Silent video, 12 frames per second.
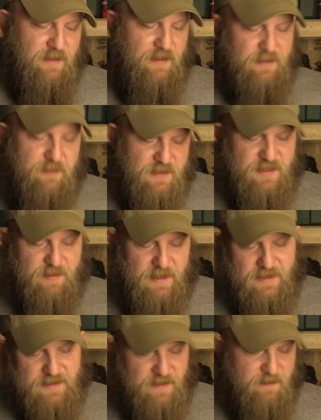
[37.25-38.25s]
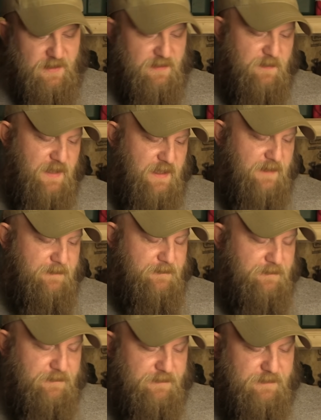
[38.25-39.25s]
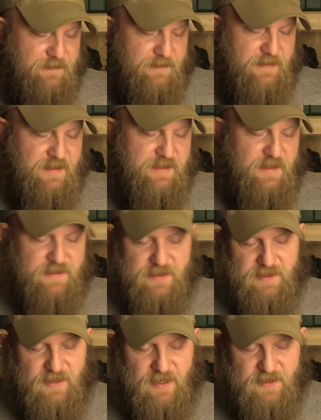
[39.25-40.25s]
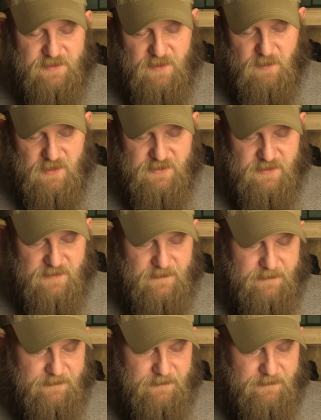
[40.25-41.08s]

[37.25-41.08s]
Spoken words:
Can you explain something to me? This isn't a gotcha question.